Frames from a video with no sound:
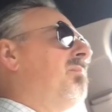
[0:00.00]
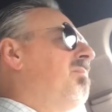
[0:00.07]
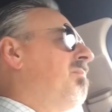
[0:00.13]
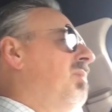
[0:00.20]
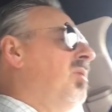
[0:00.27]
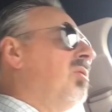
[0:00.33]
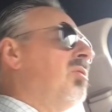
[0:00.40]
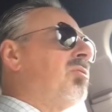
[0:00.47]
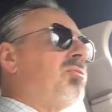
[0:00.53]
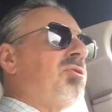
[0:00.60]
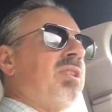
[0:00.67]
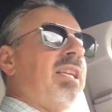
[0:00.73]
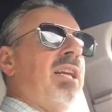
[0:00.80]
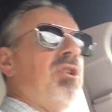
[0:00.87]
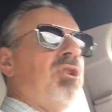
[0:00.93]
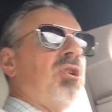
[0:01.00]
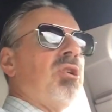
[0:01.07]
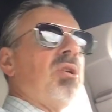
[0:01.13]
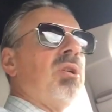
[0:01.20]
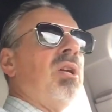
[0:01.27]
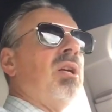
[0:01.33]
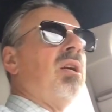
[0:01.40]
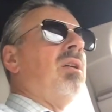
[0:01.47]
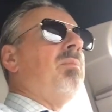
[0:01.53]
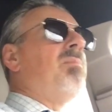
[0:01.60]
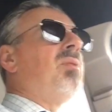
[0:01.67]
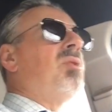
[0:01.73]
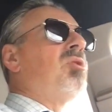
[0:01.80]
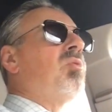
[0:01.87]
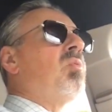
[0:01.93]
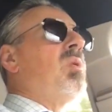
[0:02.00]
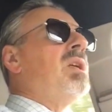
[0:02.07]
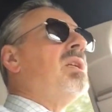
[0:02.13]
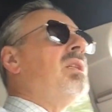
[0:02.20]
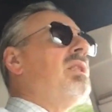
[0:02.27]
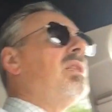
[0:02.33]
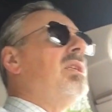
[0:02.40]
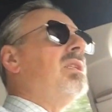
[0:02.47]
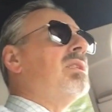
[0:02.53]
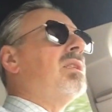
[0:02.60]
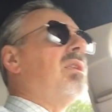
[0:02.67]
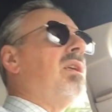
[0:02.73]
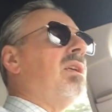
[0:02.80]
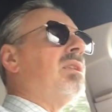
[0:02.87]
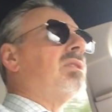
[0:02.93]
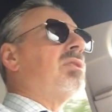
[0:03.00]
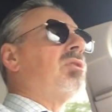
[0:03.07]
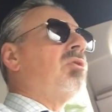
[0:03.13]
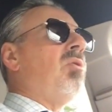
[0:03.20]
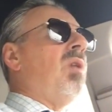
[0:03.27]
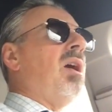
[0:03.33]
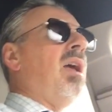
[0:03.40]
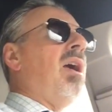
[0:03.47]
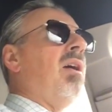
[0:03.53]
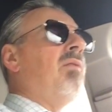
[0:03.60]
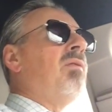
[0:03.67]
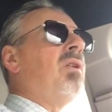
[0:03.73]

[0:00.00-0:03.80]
polarization between these things. So I have,